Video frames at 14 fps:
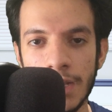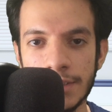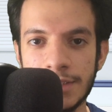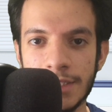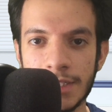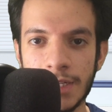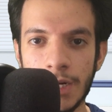
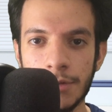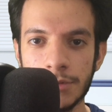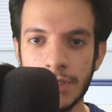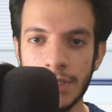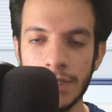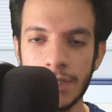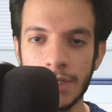stick around
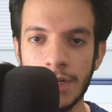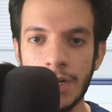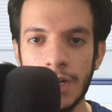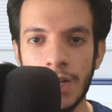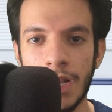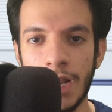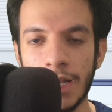here
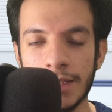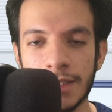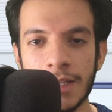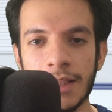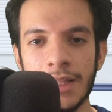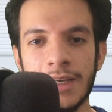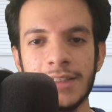and
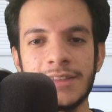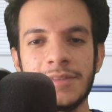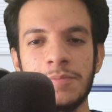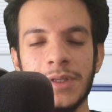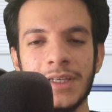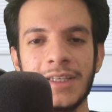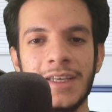let's
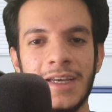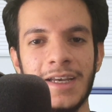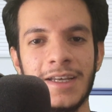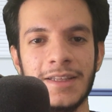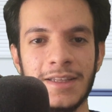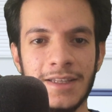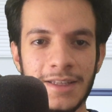begin.